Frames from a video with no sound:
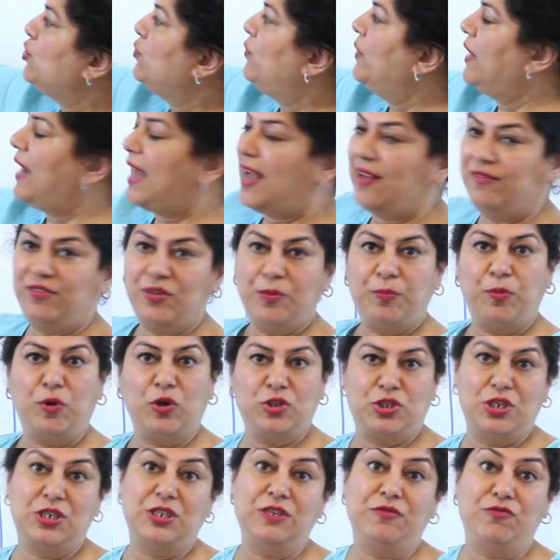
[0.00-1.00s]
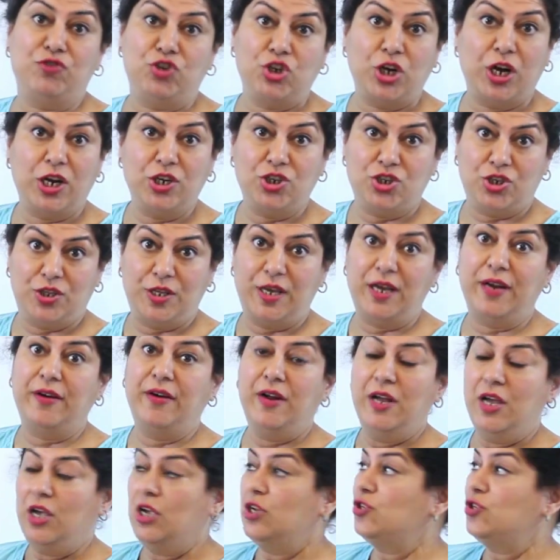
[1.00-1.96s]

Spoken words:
you will have the positive charge there.